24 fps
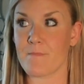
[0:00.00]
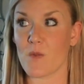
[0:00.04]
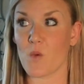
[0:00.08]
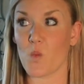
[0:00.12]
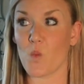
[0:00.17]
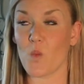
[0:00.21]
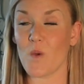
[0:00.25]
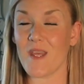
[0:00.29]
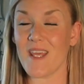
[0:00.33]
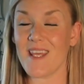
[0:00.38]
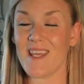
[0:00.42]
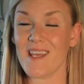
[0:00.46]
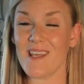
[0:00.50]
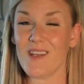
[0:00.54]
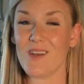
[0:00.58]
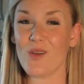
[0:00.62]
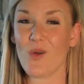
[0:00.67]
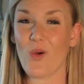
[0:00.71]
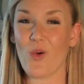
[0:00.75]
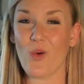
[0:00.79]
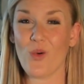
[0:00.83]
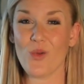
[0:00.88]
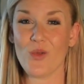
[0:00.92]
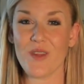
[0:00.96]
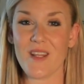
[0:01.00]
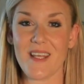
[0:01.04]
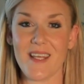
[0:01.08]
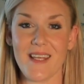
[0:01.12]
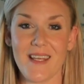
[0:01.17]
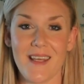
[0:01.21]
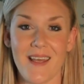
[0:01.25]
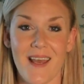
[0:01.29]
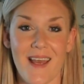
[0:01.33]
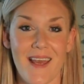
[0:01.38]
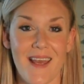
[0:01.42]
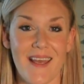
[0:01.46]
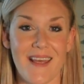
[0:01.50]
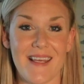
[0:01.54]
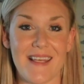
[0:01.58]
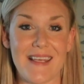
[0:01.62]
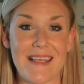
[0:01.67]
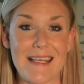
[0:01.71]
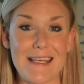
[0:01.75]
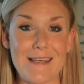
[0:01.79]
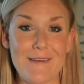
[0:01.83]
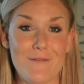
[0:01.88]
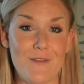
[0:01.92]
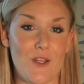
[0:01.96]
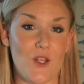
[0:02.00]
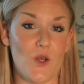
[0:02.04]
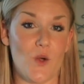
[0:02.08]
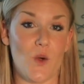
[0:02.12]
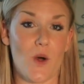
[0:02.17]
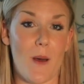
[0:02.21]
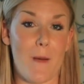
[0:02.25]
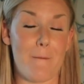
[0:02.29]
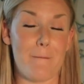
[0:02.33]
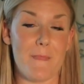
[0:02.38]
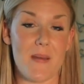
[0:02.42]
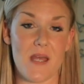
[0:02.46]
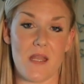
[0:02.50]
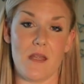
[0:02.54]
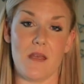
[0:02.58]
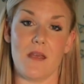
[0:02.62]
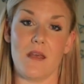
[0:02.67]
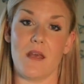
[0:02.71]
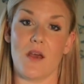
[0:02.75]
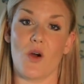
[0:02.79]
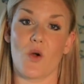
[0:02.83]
we can only give you a minute